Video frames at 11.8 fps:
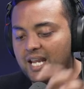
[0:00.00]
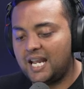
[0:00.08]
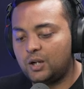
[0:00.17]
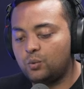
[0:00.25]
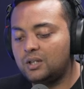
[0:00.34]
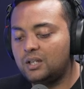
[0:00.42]

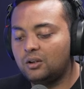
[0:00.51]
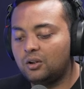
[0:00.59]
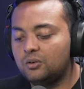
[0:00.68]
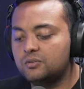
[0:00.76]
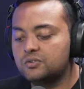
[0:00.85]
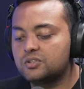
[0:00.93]
Equity
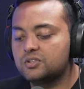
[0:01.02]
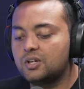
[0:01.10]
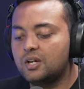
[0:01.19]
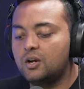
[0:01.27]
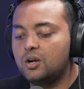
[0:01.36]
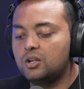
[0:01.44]
loans
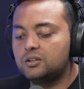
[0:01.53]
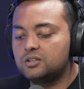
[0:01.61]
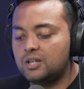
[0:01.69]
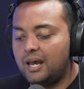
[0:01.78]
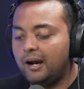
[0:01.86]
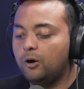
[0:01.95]

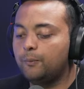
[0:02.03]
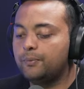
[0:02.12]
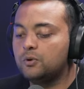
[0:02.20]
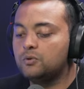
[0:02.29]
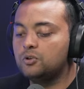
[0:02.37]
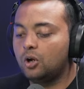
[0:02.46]
to help
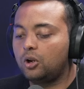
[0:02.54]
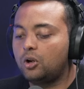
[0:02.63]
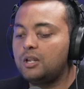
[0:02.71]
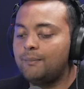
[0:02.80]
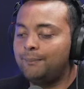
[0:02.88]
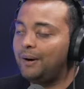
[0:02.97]
you not
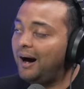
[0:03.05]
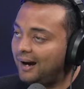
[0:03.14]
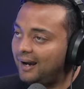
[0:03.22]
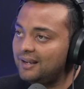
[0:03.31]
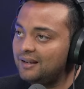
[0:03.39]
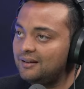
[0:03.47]
only
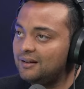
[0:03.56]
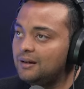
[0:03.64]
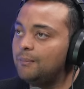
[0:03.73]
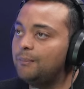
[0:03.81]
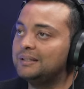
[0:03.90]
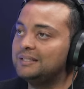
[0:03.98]
buy,
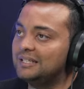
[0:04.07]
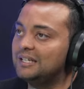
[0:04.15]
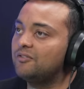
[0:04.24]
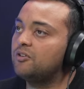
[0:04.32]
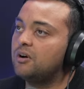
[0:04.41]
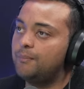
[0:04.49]
but
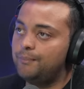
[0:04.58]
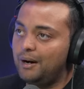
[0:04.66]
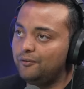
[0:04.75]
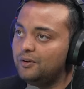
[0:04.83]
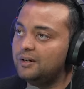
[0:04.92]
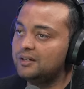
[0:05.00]
deliver a
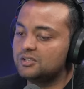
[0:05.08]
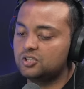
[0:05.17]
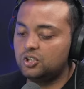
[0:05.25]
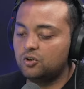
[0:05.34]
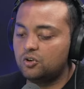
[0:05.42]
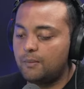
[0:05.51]
buffer so
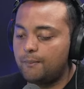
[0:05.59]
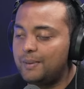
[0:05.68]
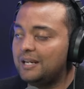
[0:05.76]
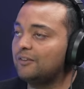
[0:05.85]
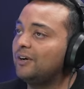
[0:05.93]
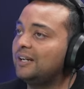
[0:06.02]
you're in a
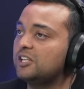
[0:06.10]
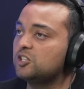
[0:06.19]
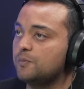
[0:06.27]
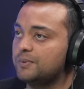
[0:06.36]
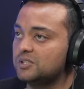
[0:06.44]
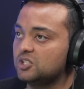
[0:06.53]
better
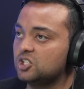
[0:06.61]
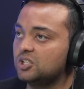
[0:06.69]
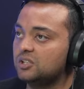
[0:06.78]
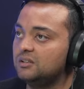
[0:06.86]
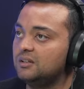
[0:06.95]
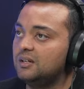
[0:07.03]
financial position